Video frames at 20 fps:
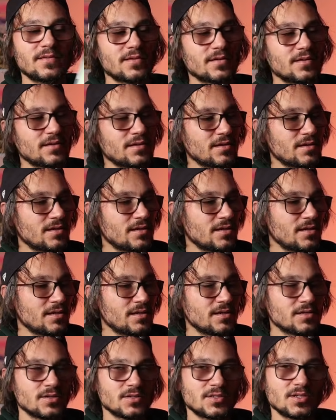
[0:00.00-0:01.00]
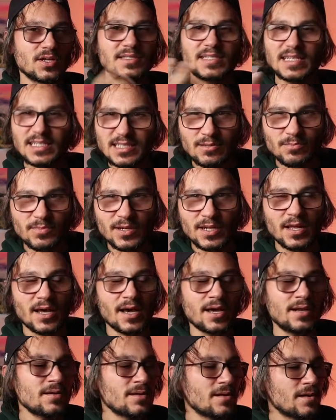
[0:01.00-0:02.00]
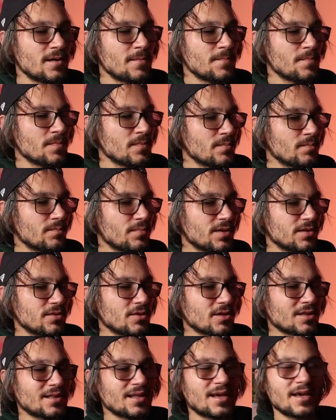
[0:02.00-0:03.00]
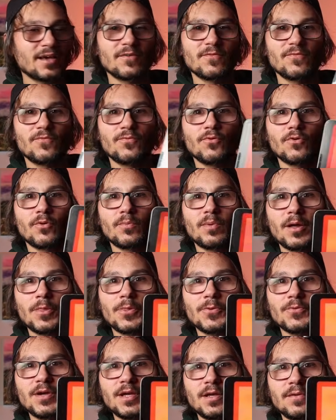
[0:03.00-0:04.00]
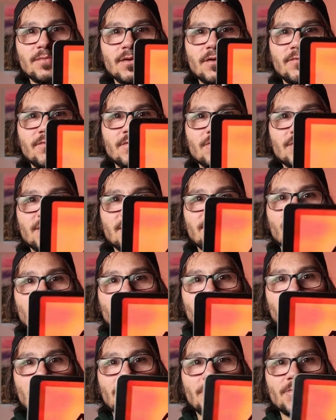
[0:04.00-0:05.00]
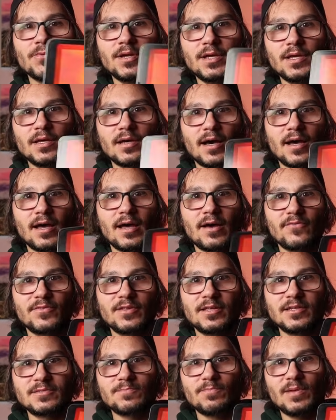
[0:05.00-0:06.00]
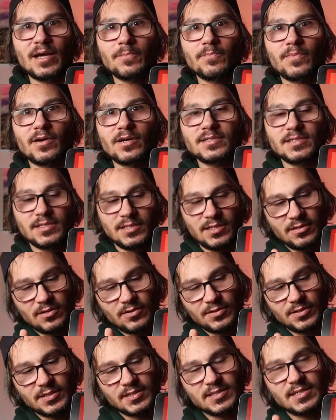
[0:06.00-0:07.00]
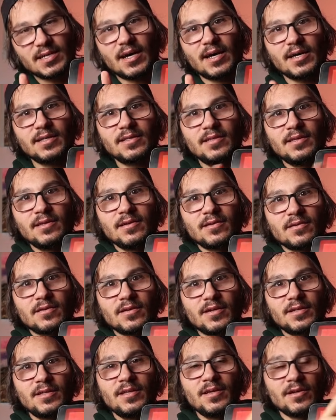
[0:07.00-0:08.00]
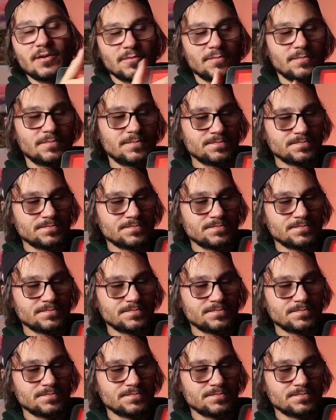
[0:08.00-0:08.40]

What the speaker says: So it's not 16:9, but not like 4:3. If you look at 4:3, I have these black bars here on the side, here and here.